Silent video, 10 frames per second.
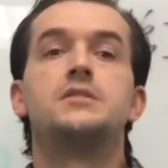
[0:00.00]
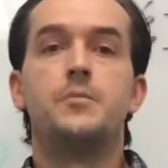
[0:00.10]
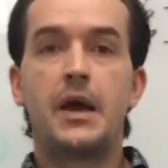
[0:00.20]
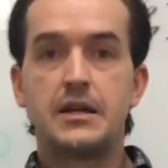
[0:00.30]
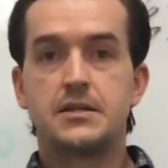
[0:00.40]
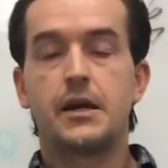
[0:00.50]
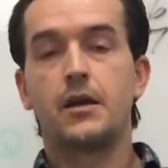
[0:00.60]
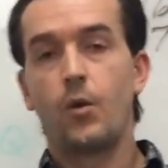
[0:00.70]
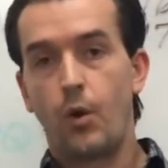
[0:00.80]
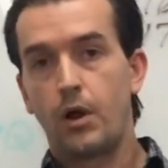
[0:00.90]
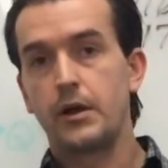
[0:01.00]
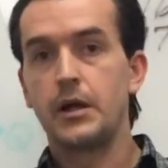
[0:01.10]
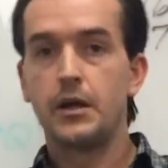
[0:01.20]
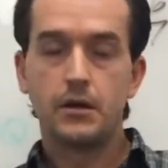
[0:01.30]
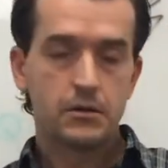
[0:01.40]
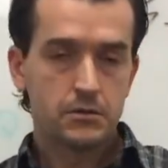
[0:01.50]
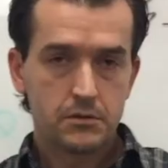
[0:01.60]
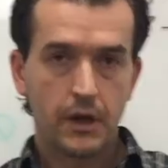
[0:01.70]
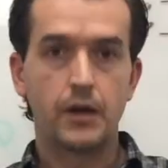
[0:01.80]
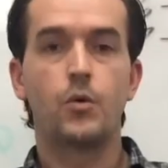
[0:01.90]
to maintain quality
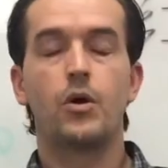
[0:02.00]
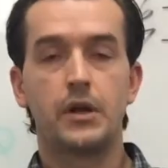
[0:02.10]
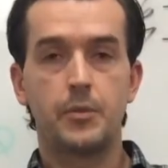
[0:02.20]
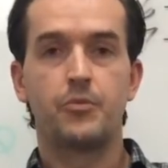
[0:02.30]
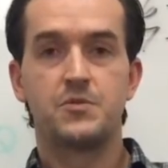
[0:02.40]
and quality